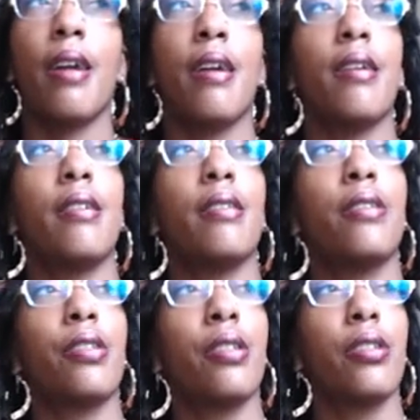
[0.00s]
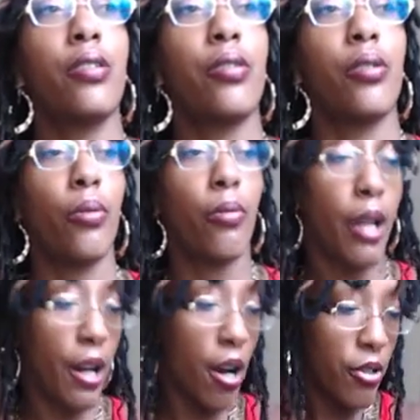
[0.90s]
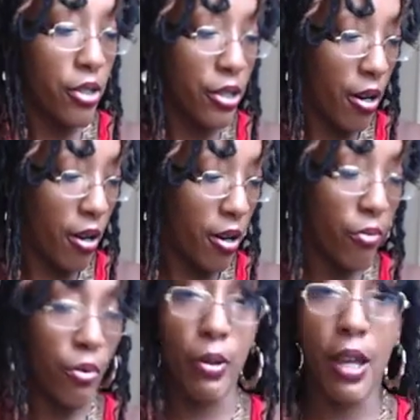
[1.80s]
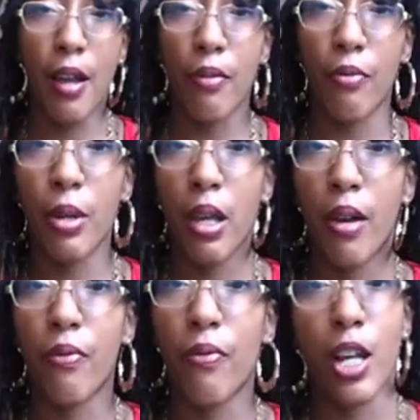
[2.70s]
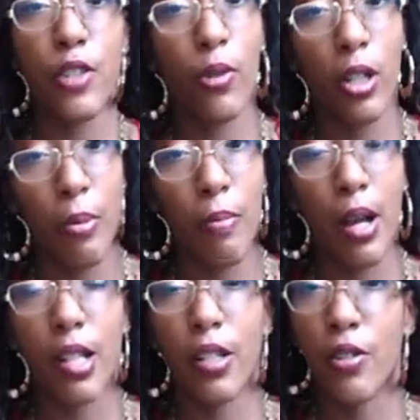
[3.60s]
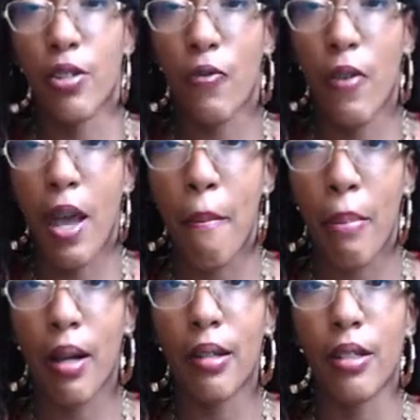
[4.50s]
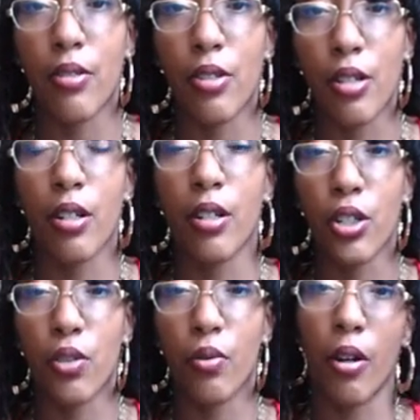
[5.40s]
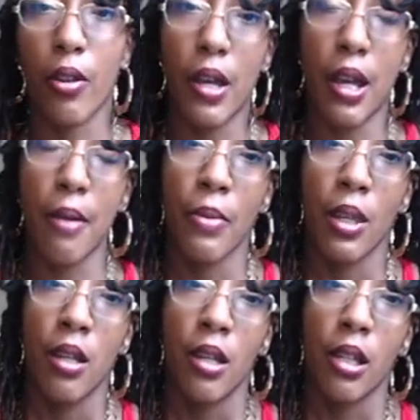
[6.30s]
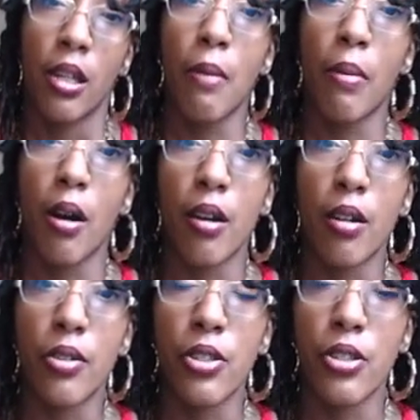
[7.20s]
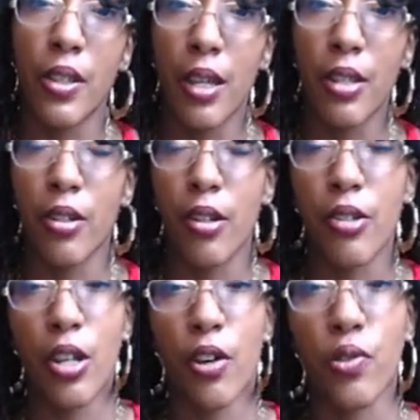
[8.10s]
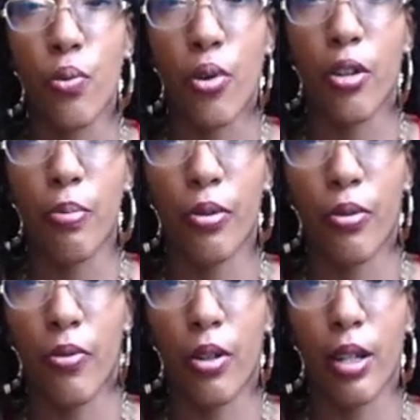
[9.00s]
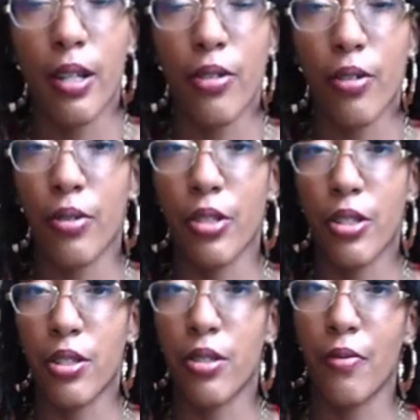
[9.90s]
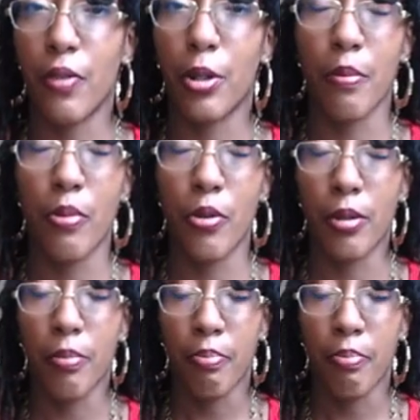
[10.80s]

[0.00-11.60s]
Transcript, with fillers: and you know, like our, our, we have we have phospholipid bilayers, fat bilayers, and cholesterol that keep our skin and our cells waterproof. Okay, so this is very important.